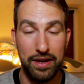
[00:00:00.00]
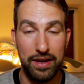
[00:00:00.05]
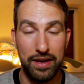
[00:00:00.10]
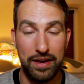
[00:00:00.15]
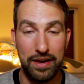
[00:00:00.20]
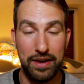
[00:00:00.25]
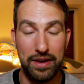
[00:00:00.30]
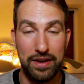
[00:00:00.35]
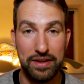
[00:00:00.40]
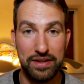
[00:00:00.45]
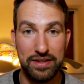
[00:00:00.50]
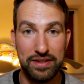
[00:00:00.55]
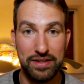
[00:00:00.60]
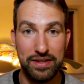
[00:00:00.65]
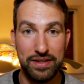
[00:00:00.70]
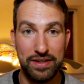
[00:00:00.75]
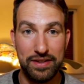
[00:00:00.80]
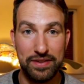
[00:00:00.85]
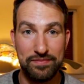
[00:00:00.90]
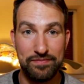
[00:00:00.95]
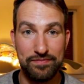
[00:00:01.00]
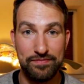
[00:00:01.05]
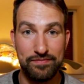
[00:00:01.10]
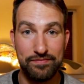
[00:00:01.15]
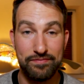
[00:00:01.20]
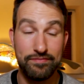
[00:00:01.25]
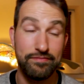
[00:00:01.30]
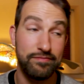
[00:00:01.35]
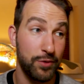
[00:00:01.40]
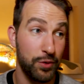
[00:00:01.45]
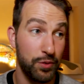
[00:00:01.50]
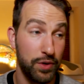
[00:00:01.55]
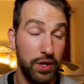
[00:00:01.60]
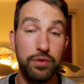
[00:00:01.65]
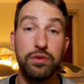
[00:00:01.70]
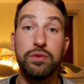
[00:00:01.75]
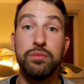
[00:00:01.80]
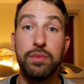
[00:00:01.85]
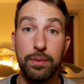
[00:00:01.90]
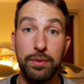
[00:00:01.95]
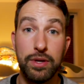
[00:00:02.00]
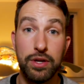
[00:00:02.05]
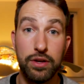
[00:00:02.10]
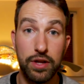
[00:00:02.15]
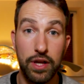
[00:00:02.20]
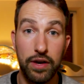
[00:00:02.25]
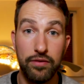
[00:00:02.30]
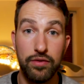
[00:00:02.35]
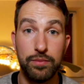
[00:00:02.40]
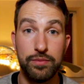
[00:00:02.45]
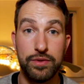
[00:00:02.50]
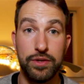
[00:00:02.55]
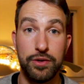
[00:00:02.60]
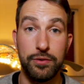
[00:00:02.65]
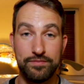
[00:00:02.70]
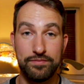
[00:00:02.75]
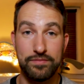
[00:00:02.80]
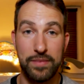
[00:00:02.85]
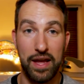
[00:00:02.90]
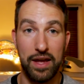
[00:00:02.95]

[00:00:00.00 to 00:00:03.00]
And who knows, maybe you'll love them too.